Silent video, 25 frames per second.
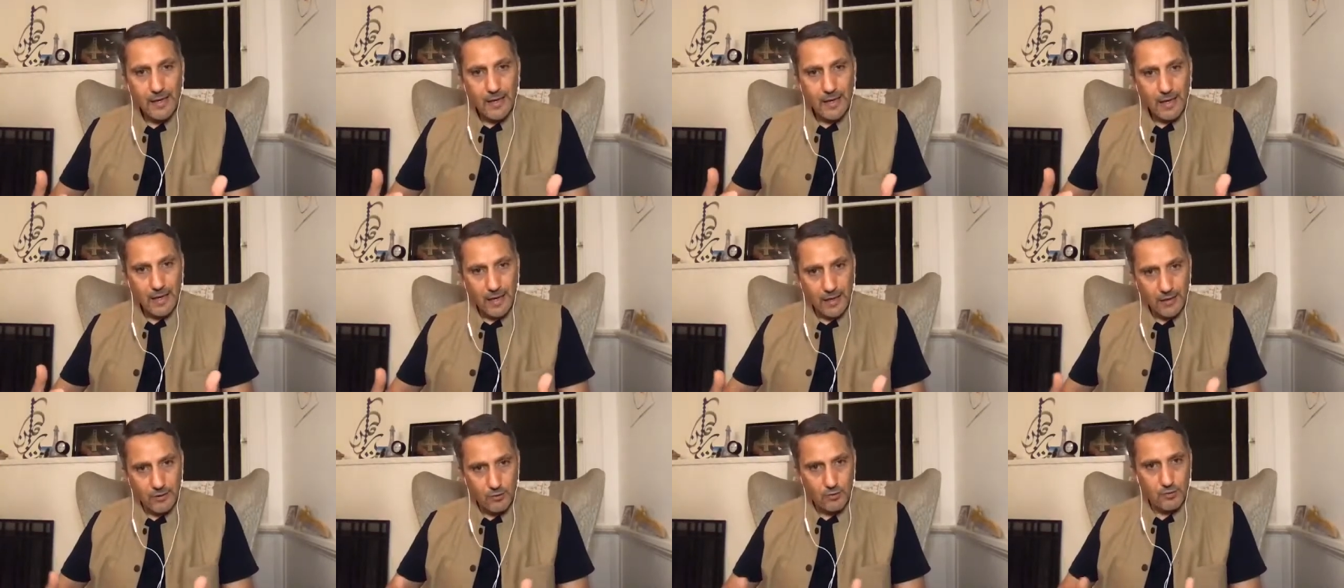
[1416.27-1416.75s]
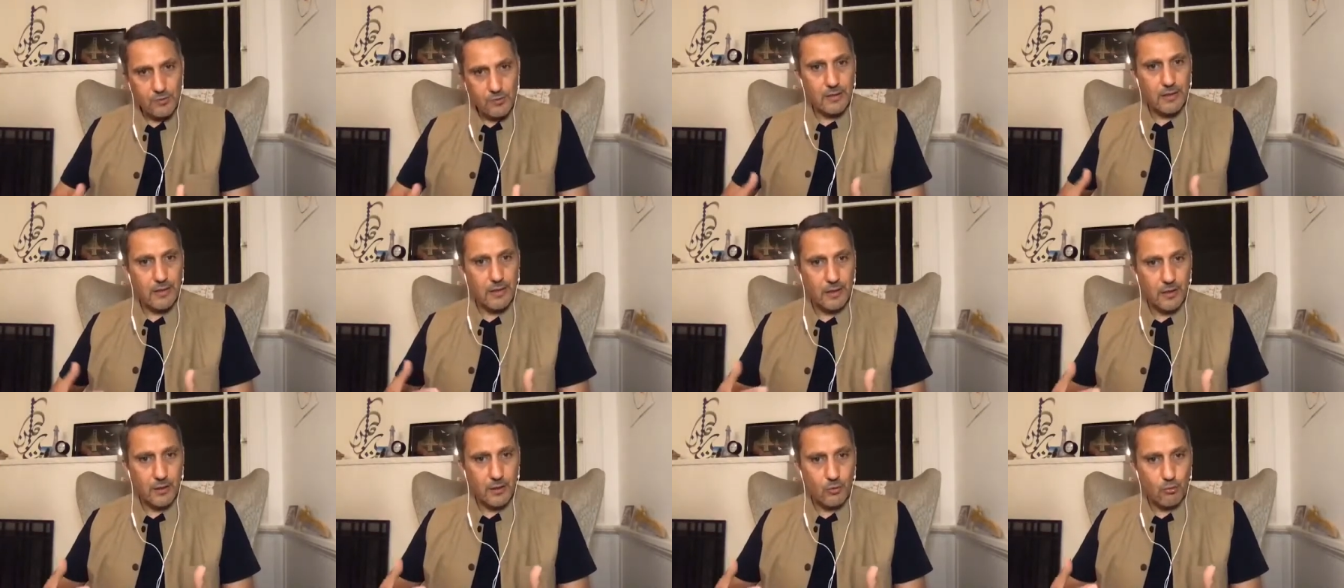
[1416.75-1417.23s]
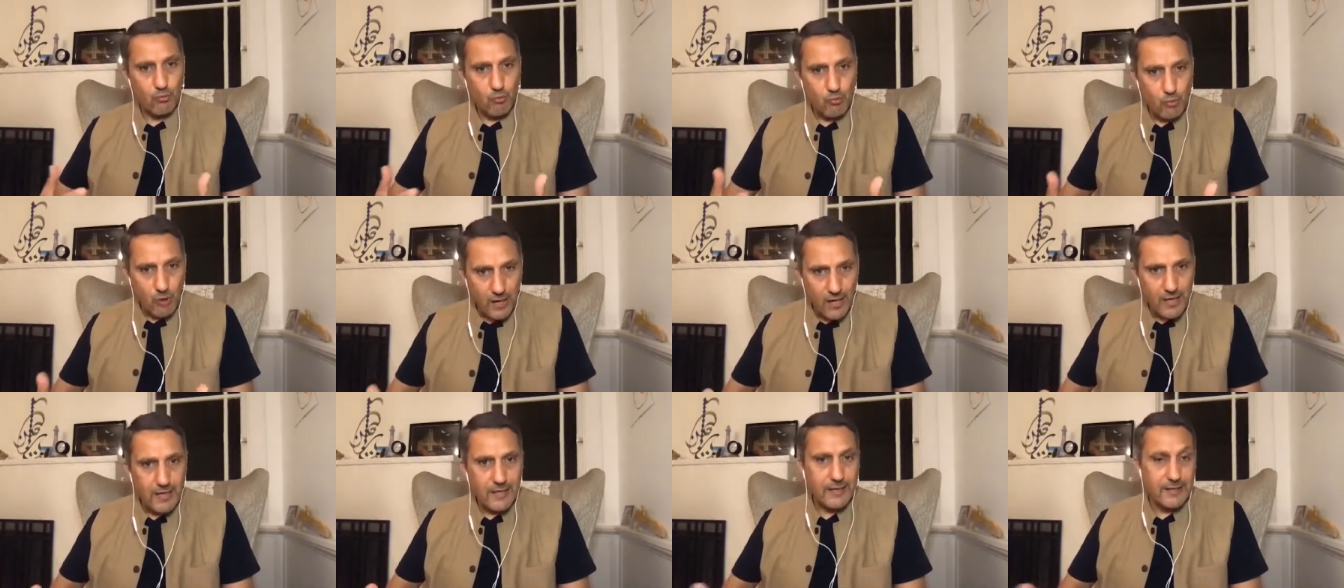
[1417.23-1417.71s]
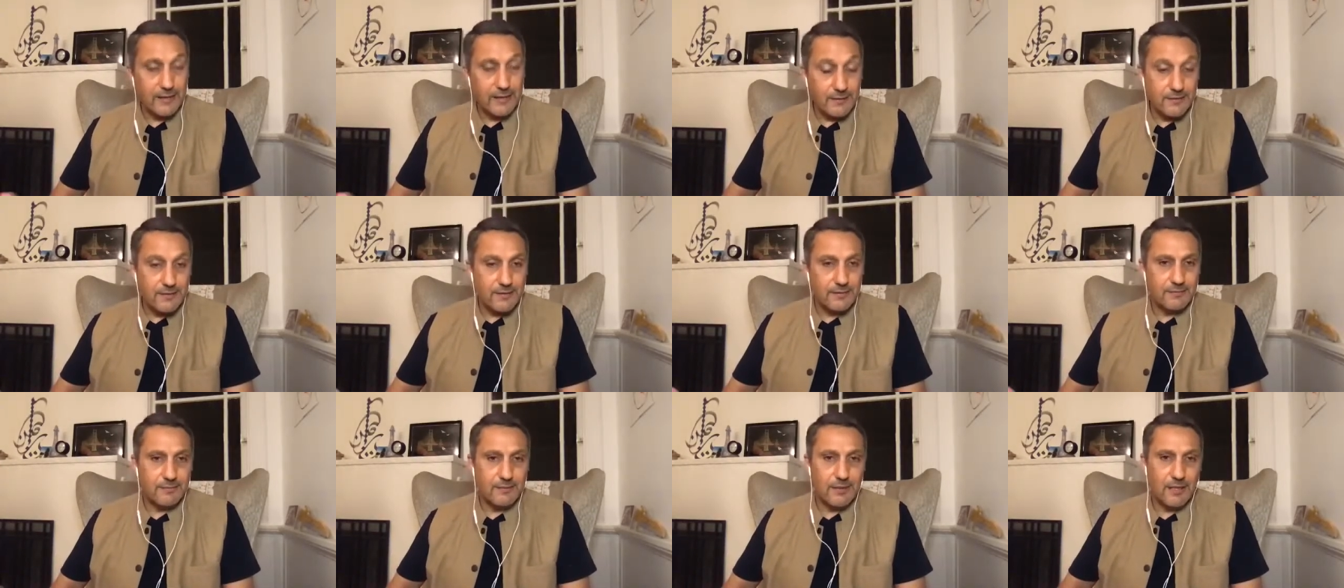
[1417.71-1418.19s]
and ride,
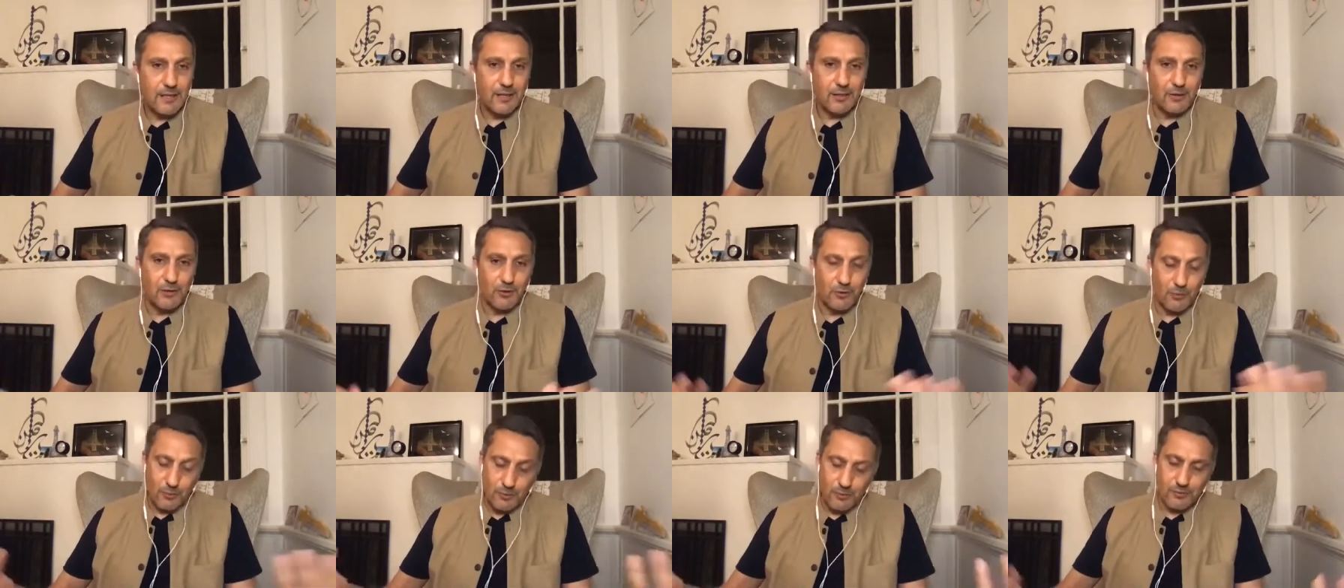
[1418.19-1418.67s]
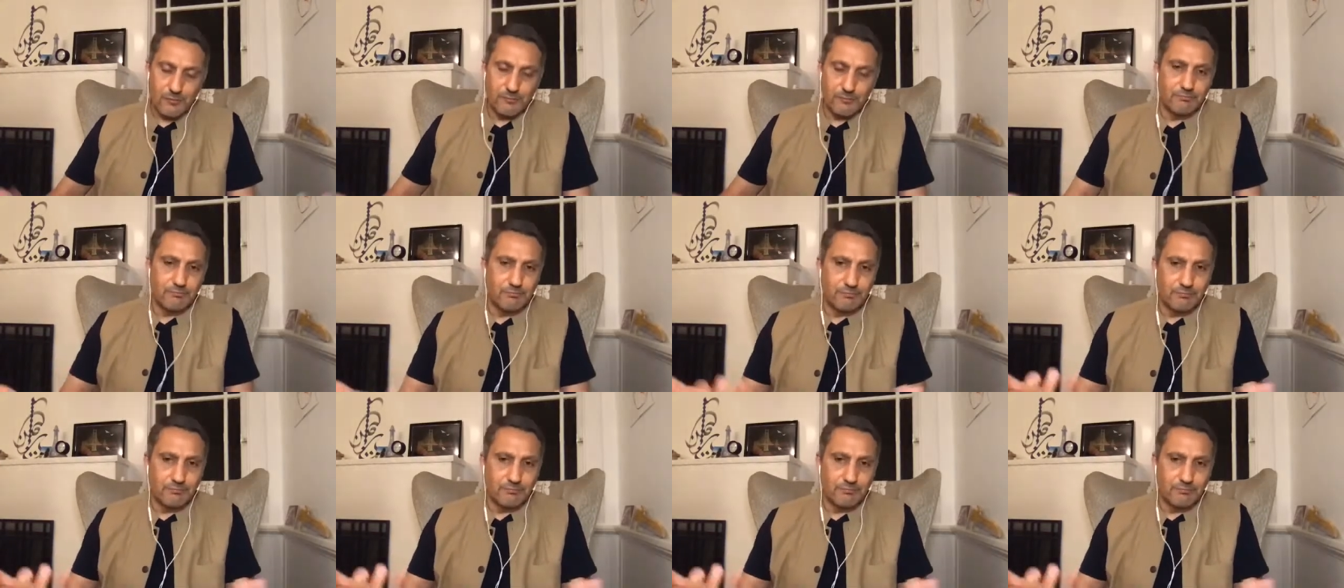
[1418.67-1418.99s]
you could